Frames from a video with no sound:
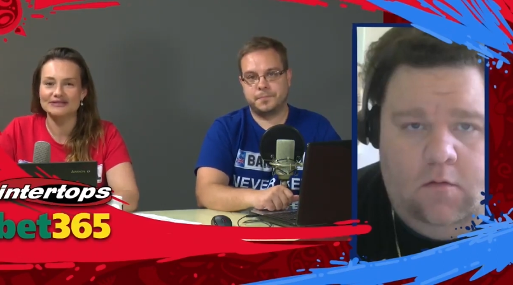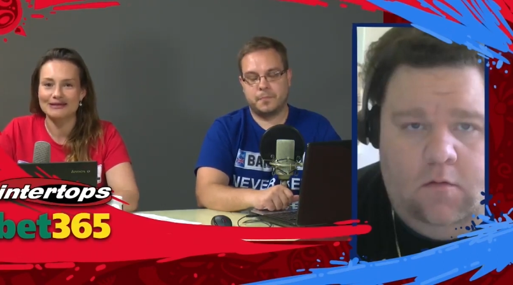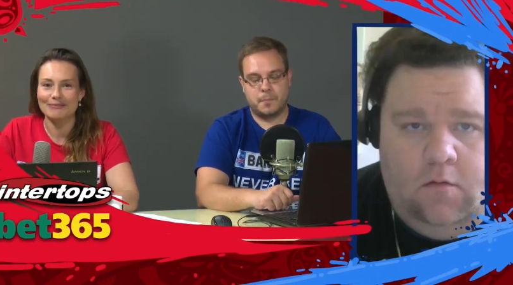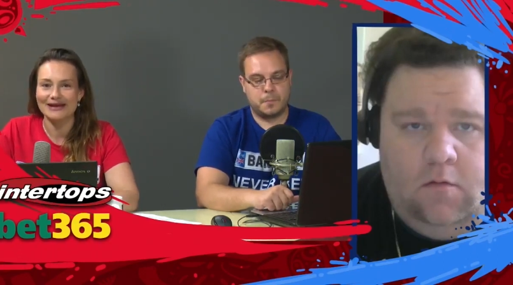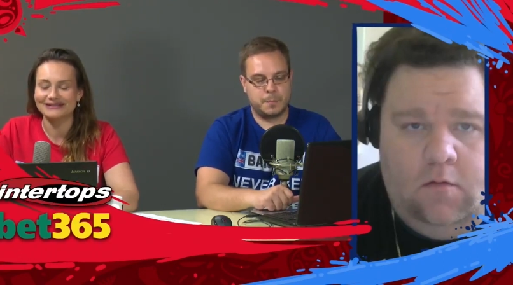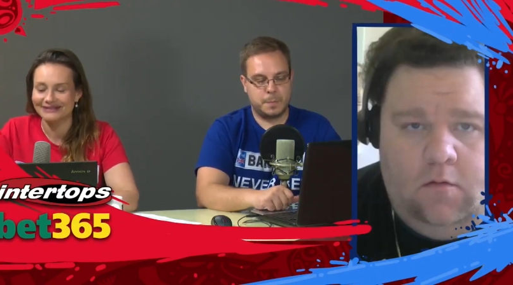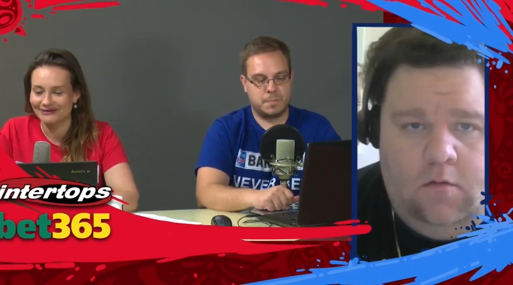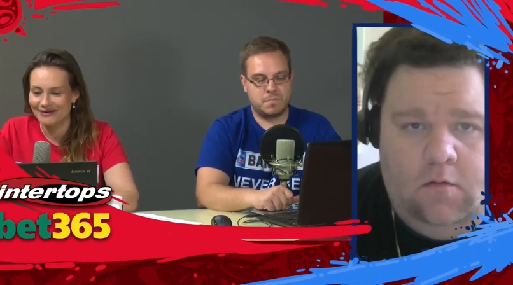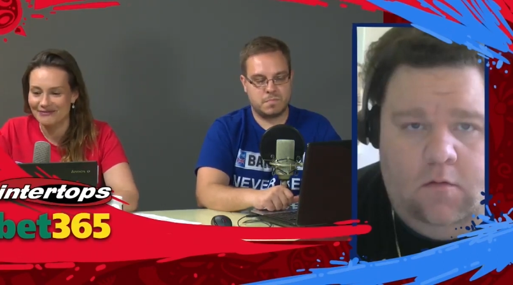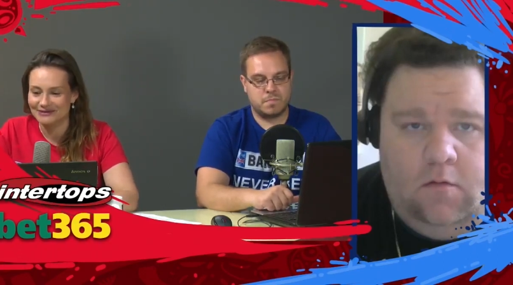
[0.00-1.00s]
Speaker 1: same page
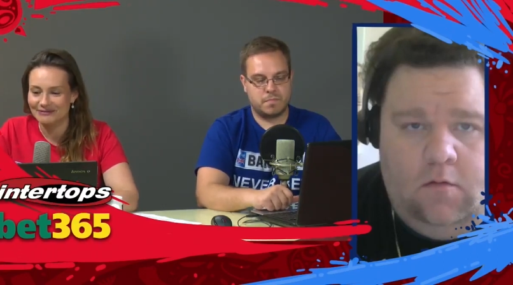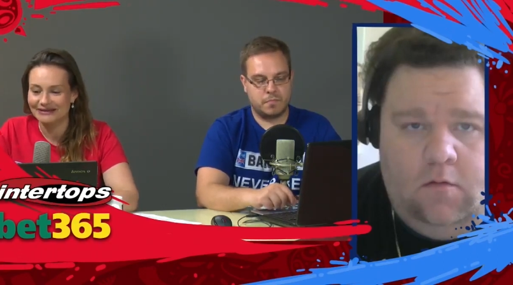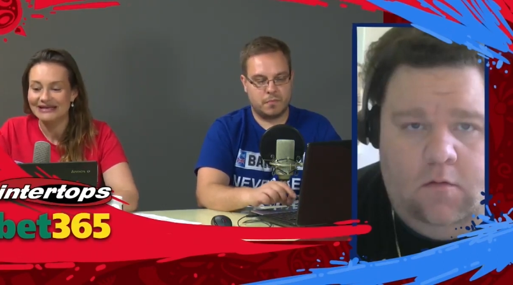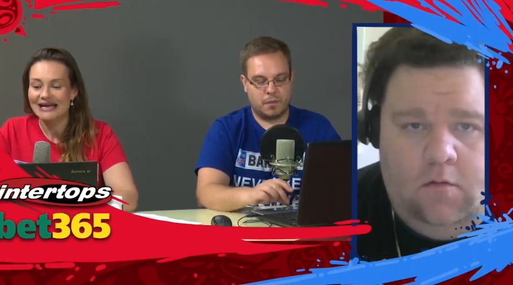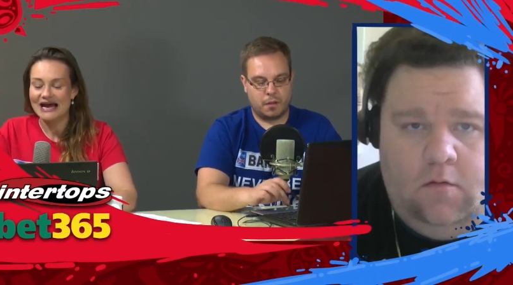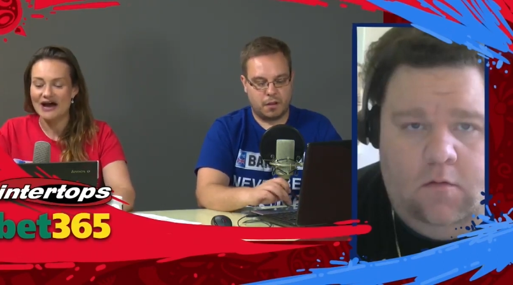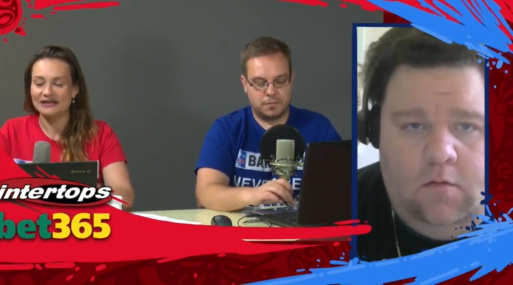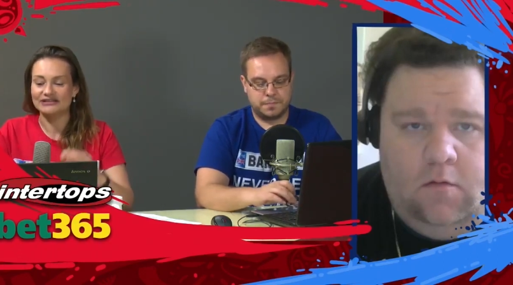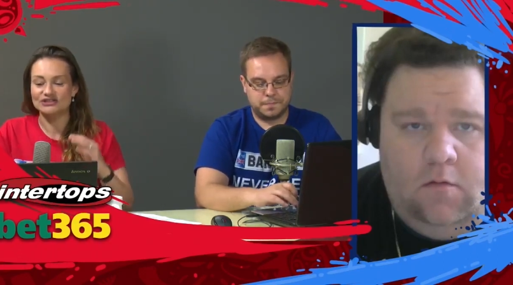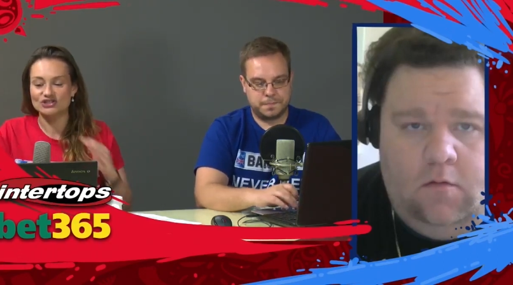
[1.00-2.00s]
here, Barcelona.
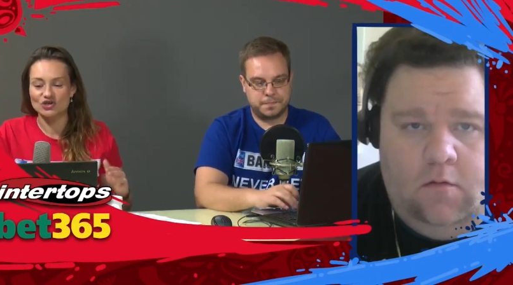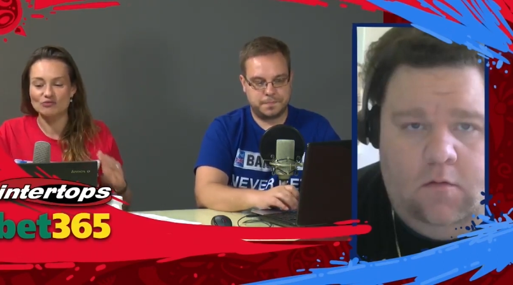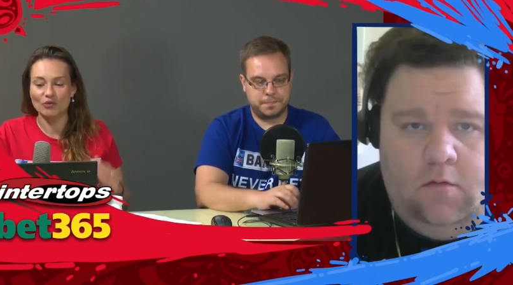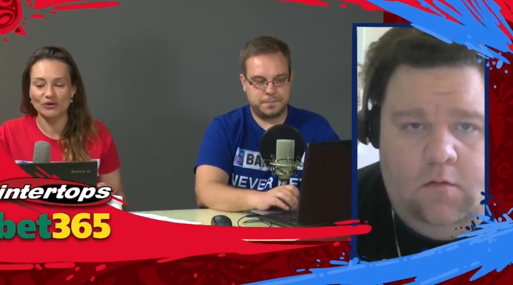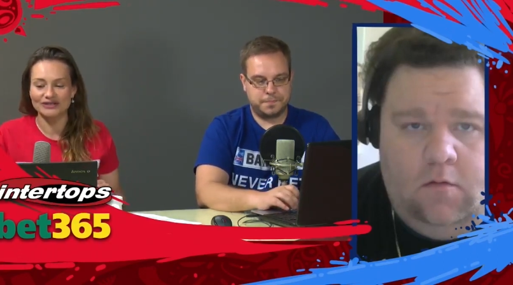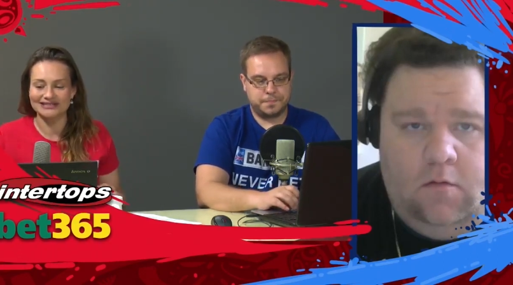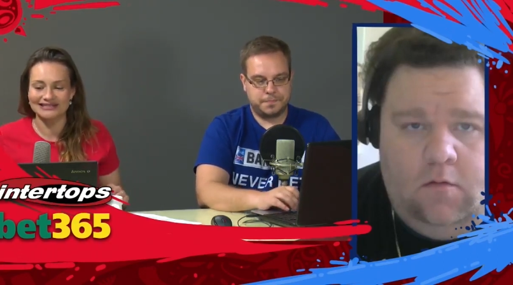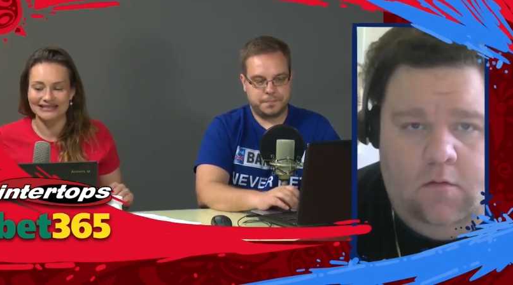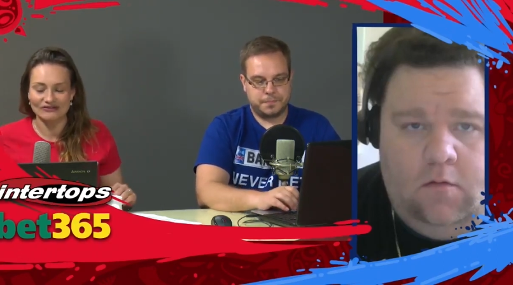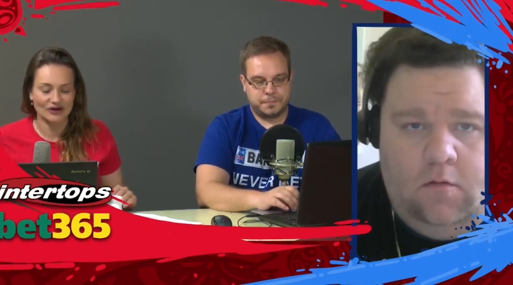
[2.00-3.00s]

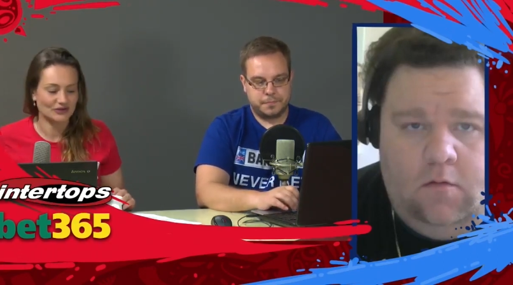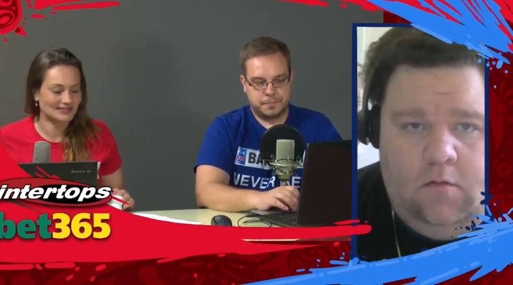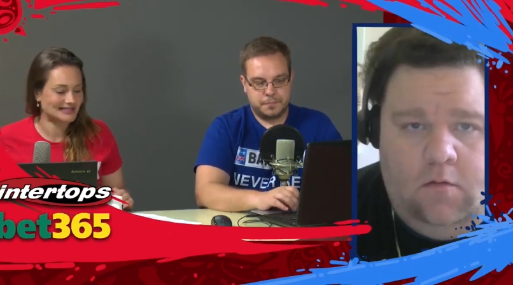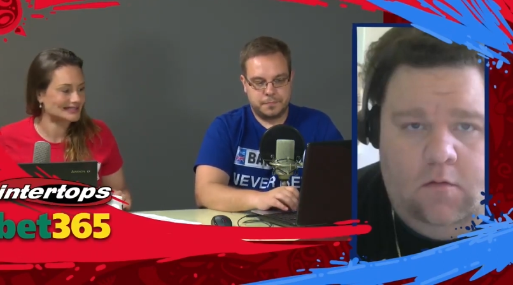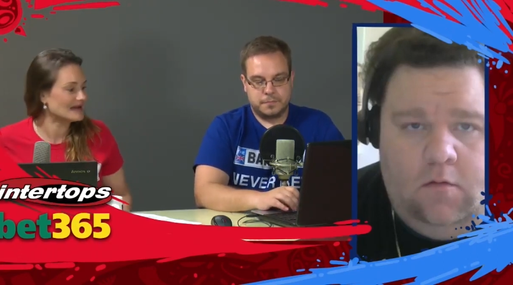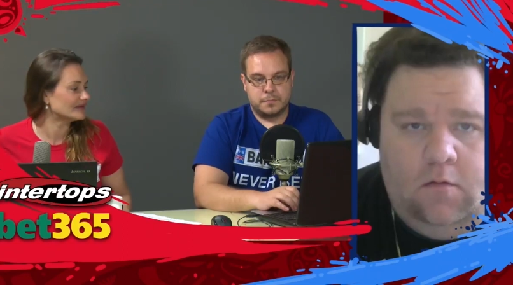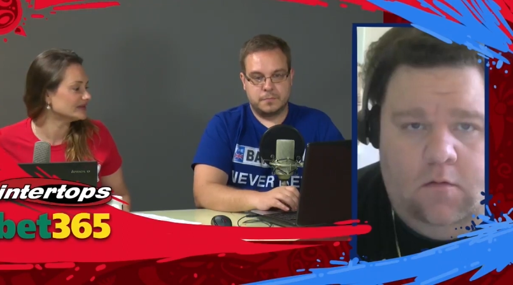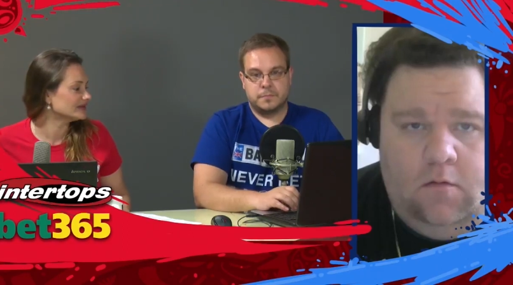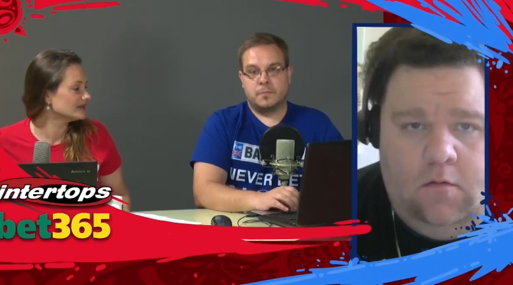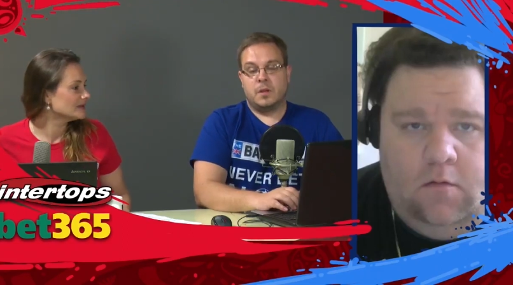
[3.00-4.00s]

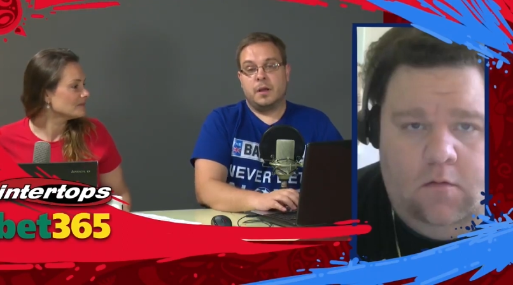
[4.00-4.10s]
2.07.